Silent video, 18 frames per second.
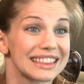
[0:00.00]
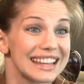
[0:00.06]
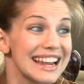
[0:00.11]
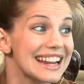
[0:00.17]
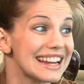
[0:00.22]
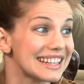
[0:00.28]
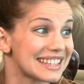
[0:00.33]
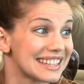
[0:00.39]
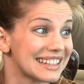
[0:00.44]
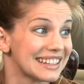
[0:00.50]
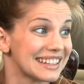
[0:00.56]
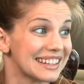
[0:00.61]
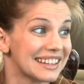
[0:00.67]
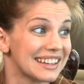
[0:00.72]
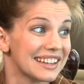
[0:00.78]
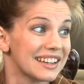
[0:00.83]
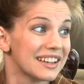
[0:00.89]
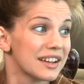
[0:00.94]
or late
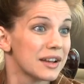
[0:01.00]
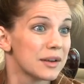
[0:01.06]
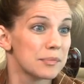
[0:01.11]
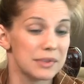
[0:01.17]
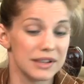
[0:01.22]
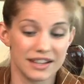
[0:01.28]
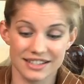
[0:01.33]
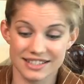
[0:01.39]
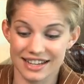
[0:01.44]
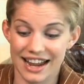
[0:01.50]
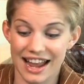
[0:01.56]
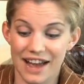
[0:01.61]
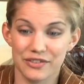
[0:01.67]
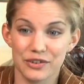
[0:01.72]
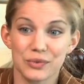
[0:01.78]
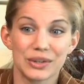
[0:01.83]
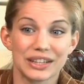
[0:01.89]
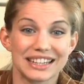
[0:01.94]
because I
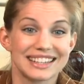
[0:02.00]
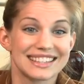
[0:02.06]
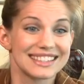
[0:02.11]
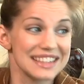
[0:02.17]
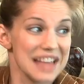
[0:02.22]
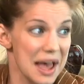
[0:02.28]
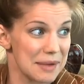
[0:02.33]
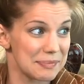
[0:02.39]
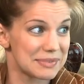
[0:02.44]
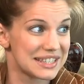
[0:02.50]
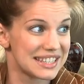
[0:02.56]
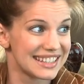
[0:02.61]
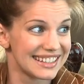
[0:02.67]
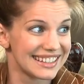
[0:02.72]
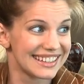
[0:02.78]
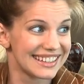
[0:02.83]
haven't really slept.